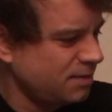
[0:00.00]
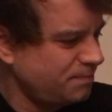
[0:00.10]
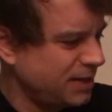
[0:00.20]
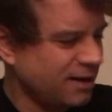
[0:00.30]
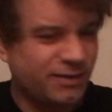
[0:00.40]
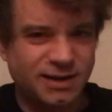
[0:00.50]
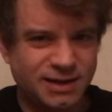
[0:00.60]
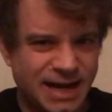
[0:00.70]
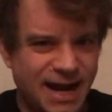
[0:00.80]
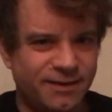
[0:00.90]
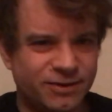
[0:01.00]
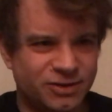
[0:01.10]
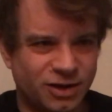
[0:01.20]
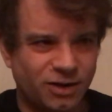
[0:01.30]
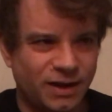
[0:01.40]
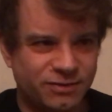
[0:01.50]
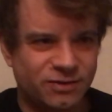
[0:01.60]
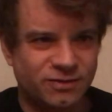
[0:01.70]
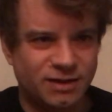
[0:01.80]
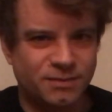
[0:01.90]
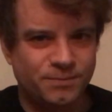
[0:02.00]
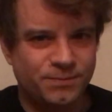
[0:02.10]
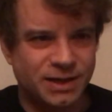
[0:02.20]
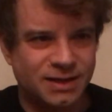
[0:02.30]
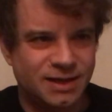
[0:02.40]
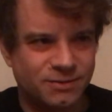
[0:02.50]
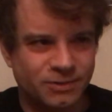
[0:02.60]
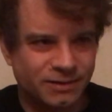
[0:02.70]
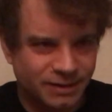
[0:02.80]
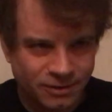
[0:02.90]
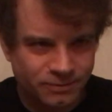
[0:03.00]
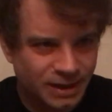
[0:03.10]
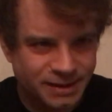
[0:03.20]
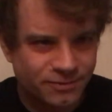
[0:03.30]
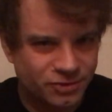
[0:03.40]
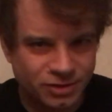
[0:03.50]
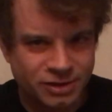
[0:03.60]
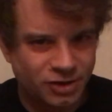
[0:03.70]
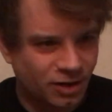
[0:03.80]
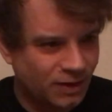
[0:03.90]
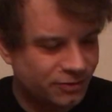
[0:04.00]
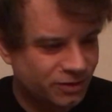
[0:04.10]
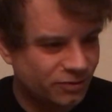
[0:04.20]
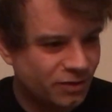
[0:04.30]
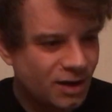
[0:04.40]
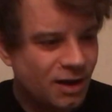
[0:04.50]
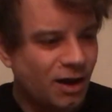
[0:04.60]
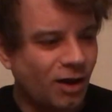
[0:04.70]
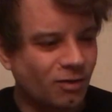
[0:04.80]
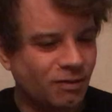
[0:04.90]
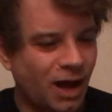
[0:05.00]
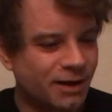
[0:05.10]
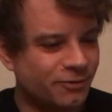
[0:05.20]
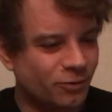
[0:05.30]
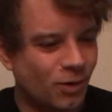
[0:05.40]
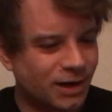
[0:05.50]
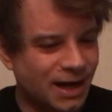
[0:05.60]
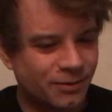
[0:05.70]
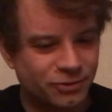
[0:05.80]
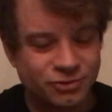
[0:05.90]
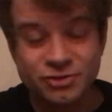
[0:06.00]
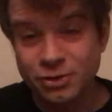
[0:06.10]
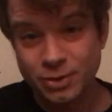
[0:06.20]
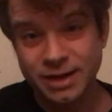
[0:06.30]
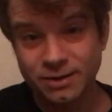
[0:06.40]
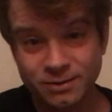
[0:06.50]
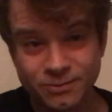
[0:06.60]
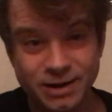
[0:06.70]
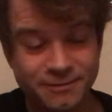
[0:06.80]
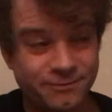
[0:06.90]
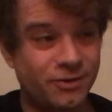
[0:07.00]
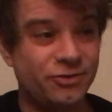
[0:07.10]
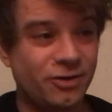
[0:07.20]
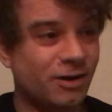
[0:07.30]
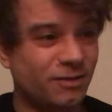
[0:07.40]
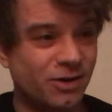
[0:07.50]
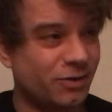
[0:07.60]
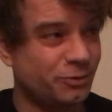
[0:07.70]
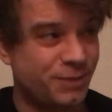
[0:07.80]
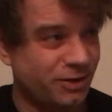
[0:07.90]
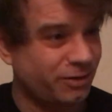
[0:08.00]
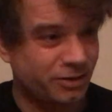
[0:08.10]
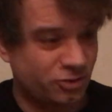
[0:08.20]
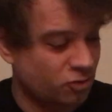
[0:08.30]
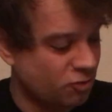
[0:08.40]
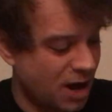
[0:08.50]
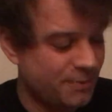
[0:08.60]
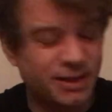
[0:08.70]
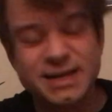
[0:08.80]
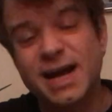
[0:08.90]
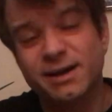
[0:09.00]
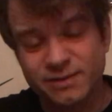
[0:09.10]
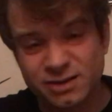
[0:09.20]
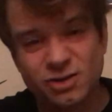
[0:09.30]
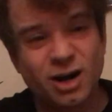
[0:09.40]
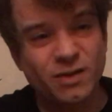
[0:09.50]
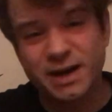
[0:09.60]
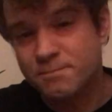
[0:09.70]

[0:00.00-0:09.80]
because I didn't have guitar lessons at the beginning, I never took guitar lessons. a lot of what I was doing when I first started learning was basically just grabbing the neck of the guitar like a